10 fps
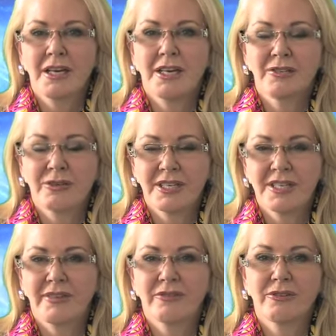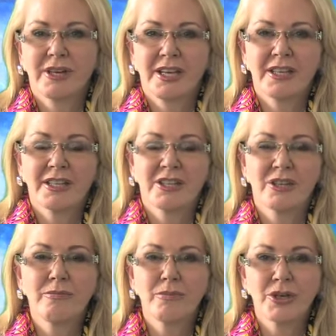Uh, 27, 28,
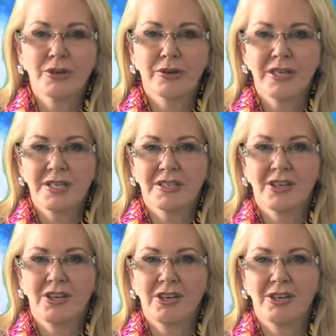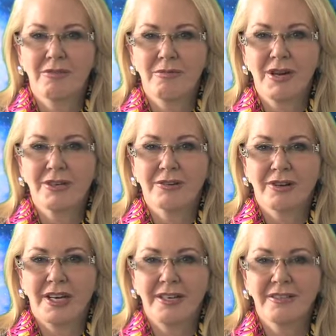then Mercury is going to go
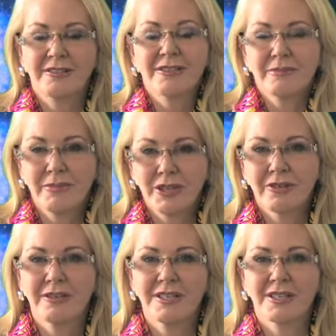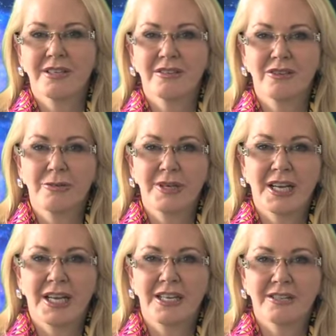retrograde, and of course Mercury is the
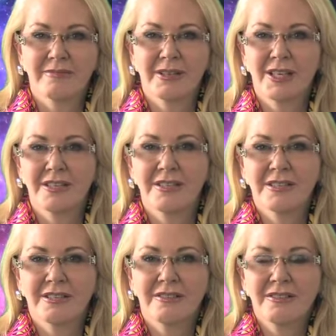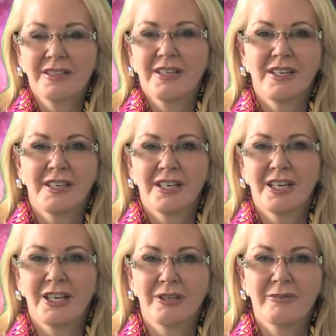communication planet, so
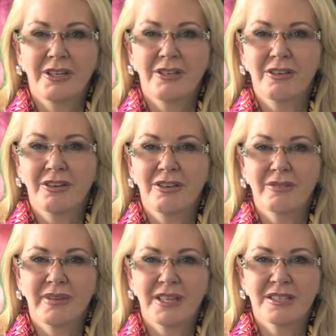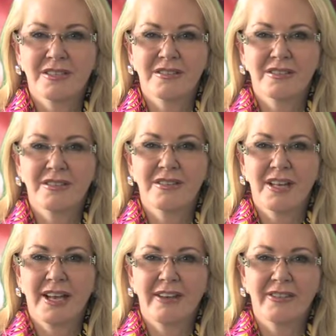um, you know, you're best to
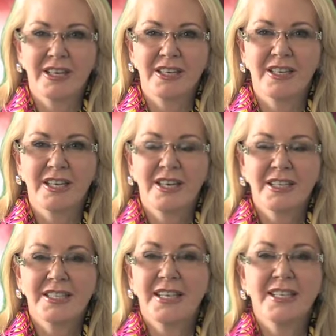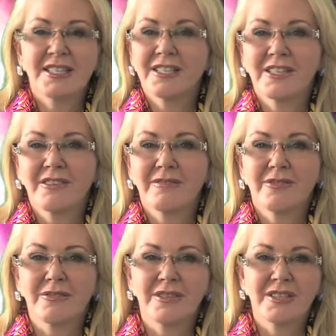have any sensitive
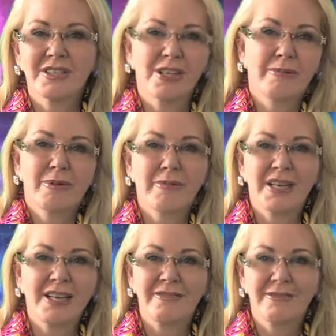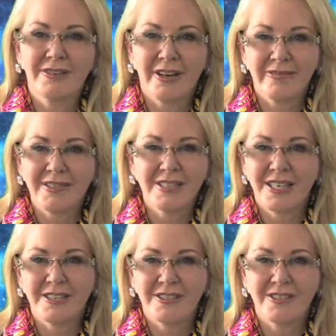or deep and meaningful
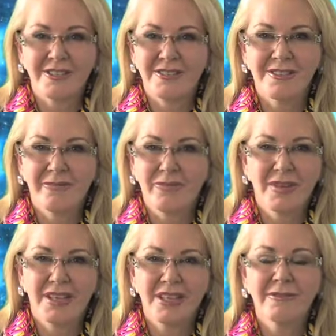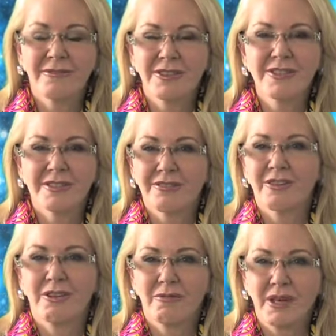conversations in the first
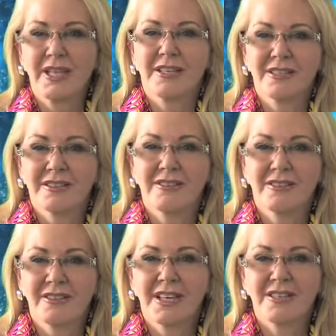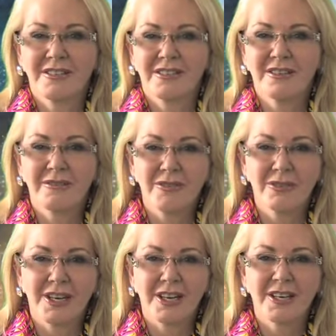three weeks. So get yourself
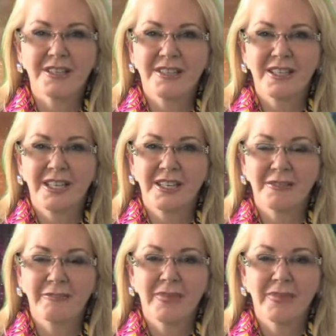organized there.